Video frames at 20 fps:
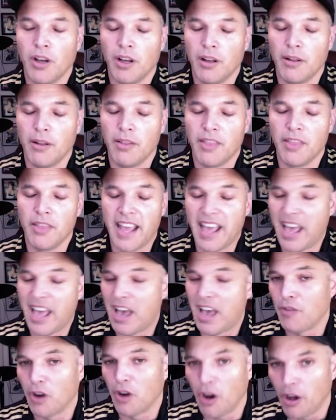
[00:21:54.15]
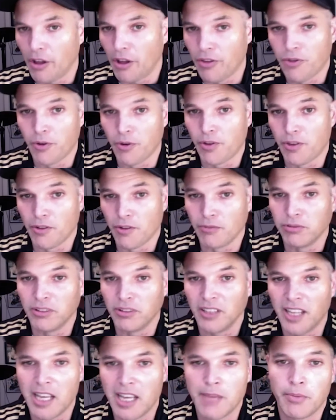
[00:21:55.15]
they have all sorts of
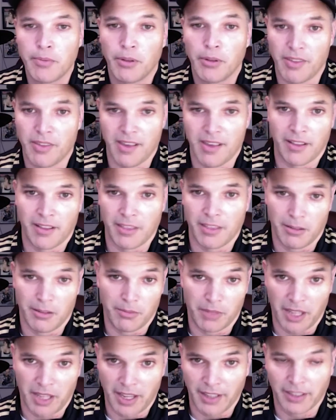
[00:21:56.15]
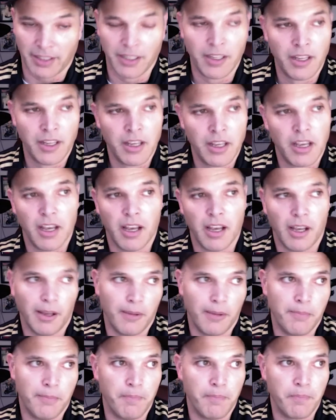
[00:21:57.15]
labels on them. Like,
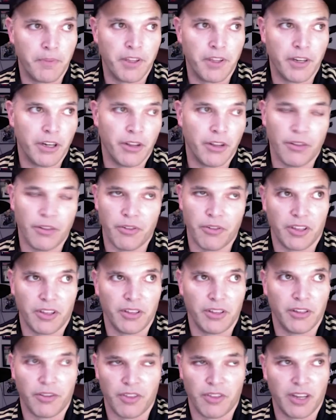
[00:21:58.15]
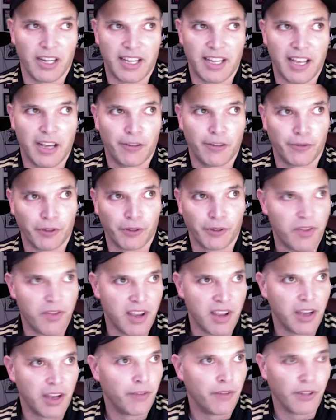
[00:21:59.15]
there's an account for the
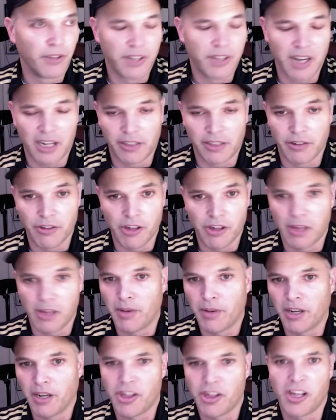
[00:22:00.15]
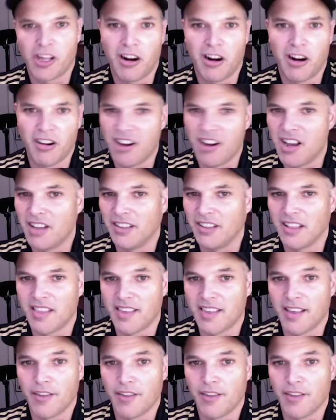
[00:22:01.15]
Stanford Dr. Jay Bhattacharya that says